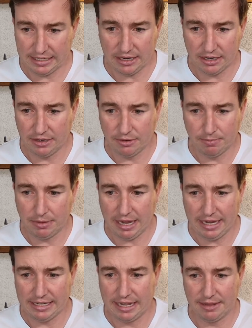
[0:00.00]
got a little
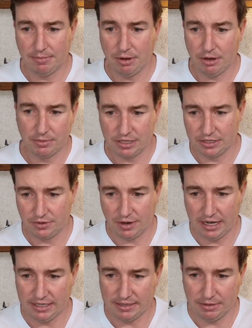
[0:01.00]
play down the bottom, which is
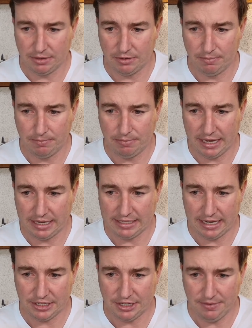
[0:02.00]
great, some little play
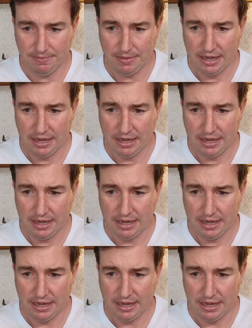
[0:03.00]
section.